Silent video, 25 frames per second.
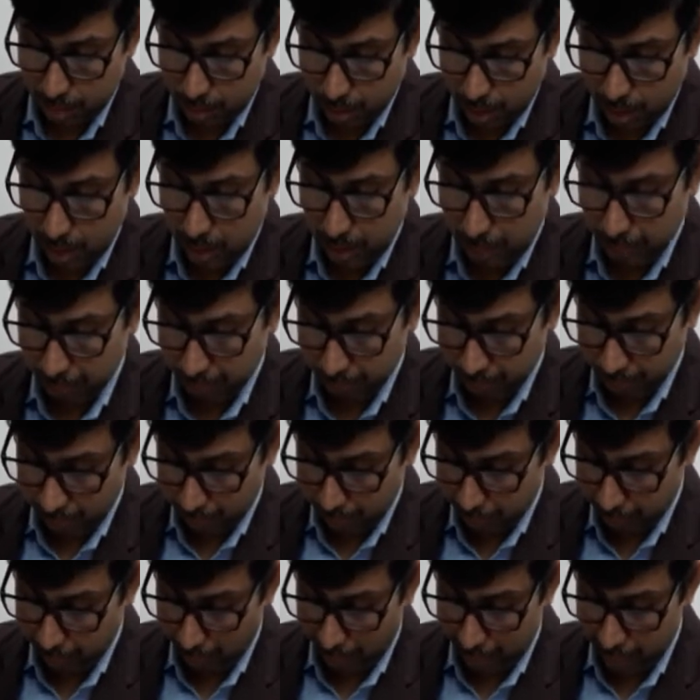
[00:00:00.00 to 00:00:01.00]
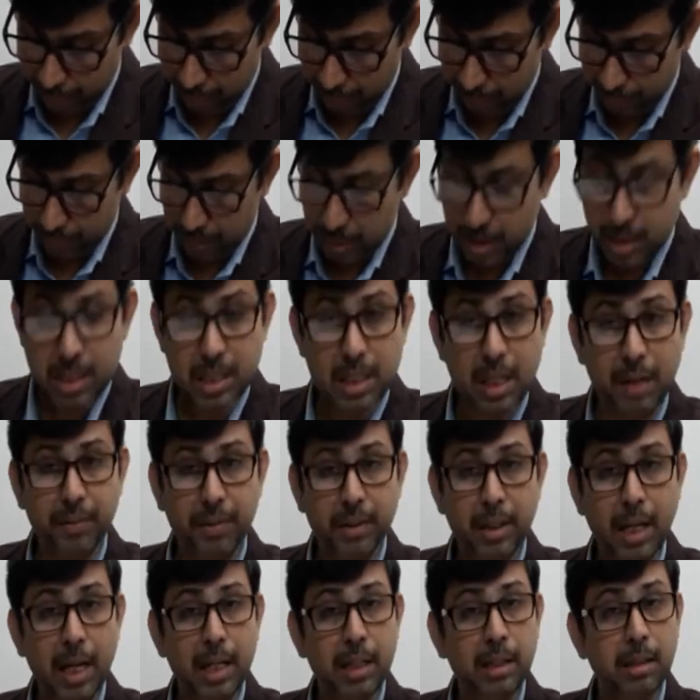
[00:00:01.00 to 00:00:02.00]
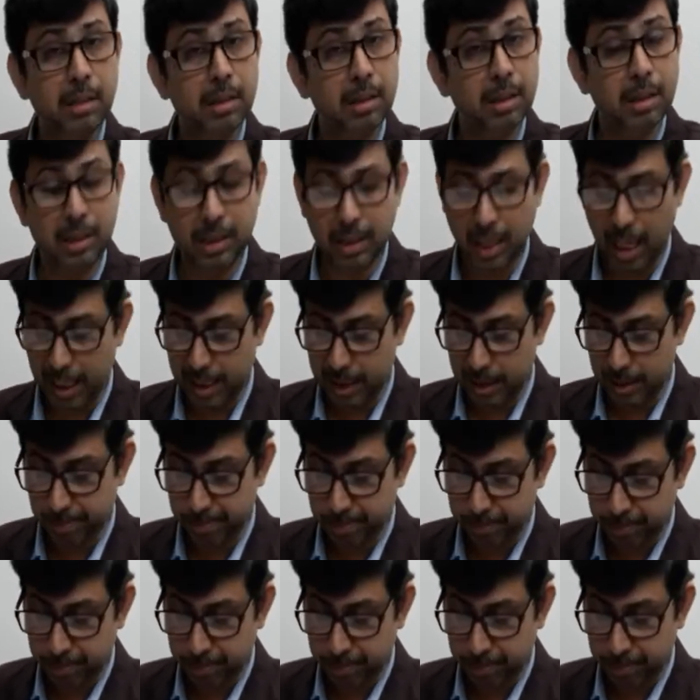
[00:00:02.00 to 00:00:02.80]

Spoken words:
3, 5, 7 and 9.